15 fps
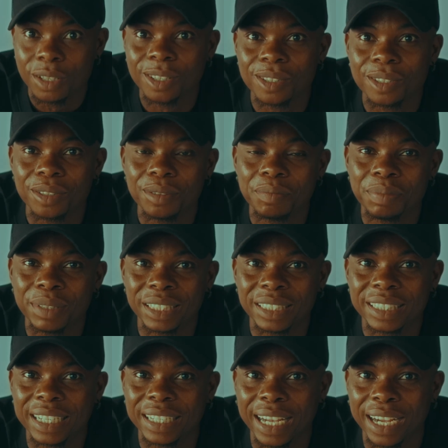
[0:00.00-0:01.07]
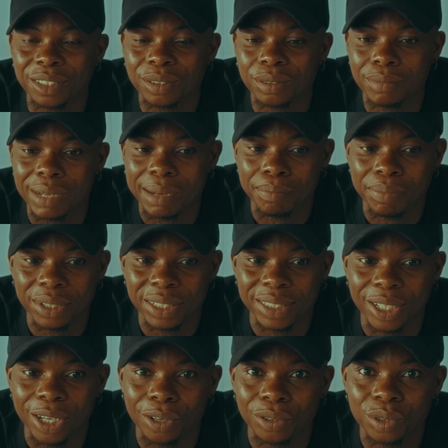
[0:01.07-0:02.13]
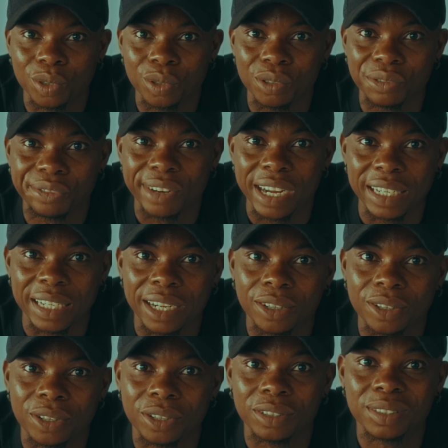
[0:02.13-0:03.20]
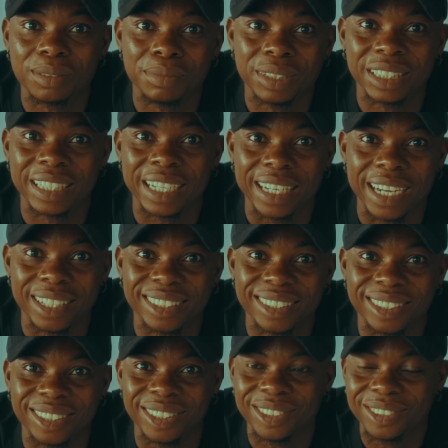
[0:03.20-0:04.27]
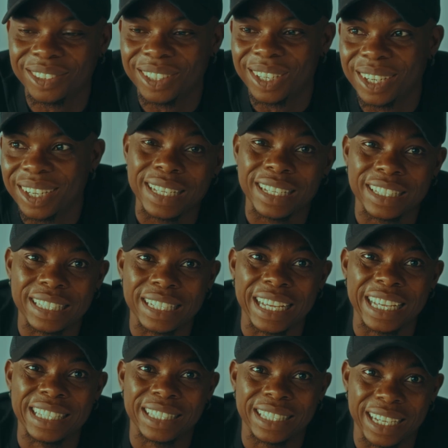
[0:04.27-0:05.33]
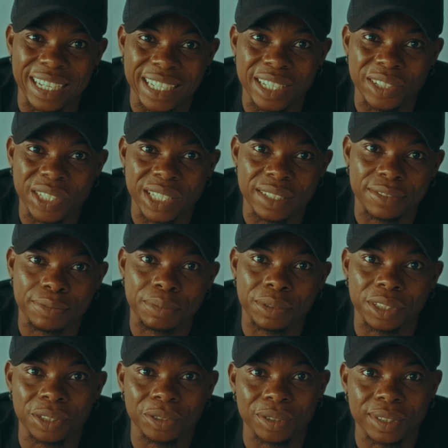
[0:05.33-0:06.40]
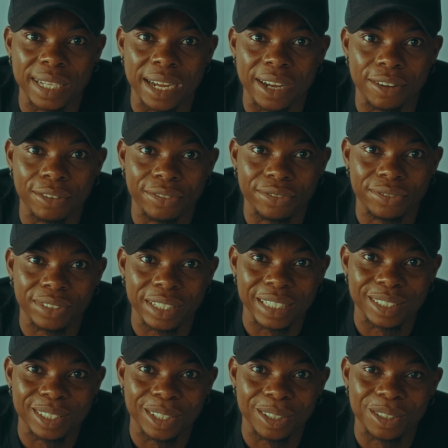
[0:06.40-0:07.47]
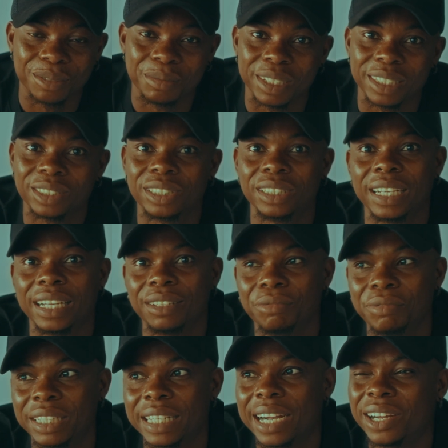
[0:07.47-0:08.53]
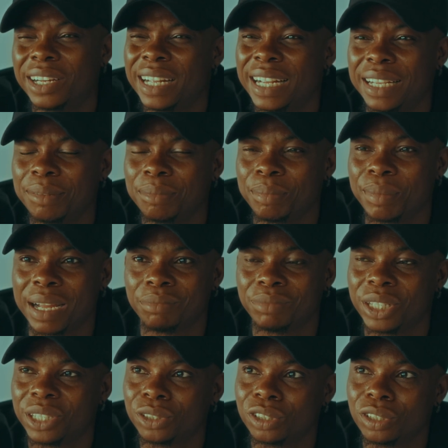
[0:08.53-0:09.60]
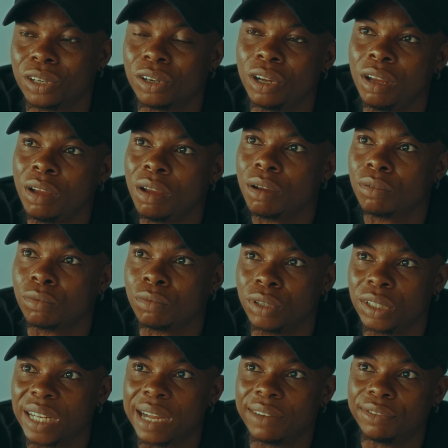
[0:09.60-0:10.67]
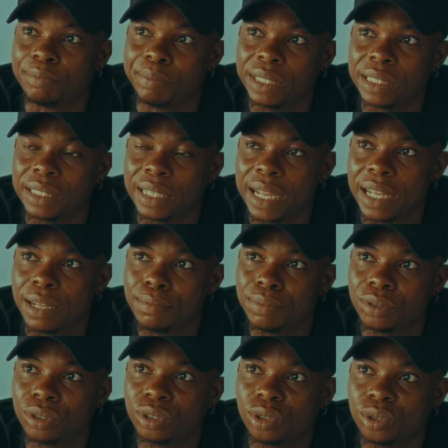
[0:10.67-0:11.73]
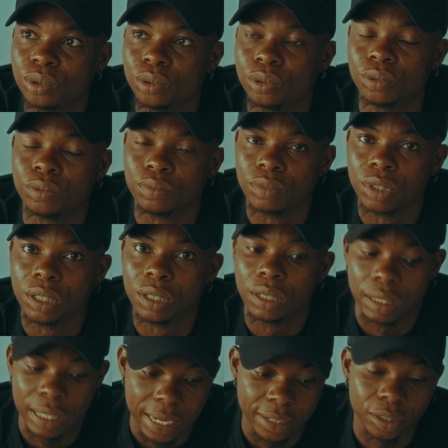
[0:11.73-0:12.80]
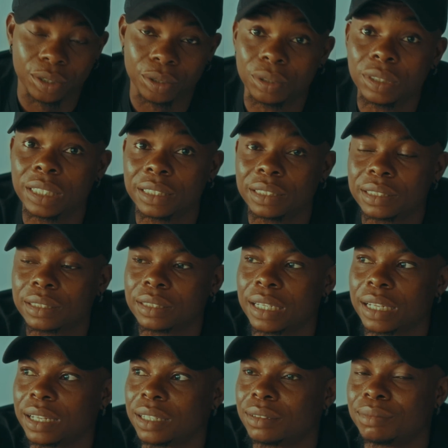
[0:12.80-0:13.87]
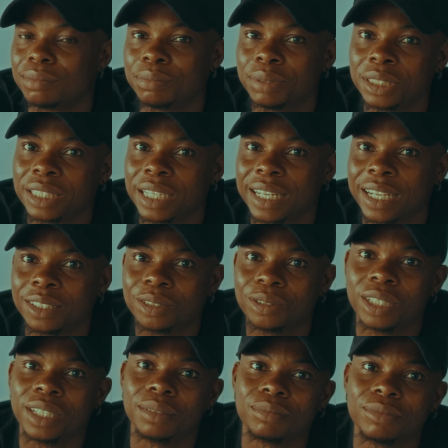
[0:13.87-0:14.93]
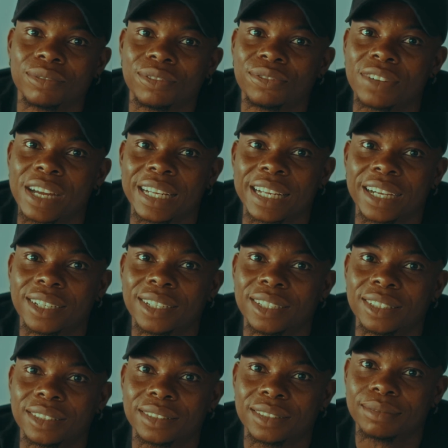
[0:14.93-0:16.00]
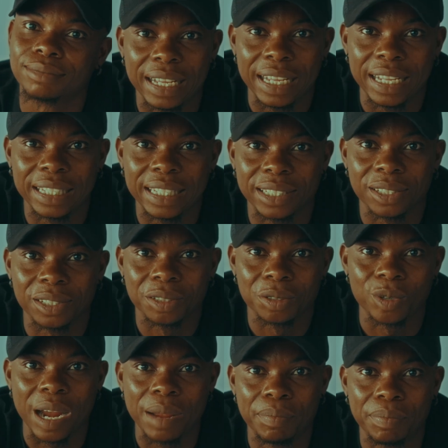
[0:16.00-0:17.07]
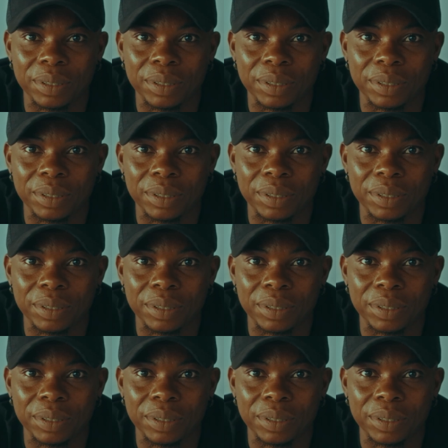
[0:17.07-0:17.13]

So big shout out to my buddy also, Final Cut. Big shout out to you. He's the executive producer of this documentary, and without him, I'm not sure would have been able to like do this. And big shout out to him, Final Cut. Hit the subscribe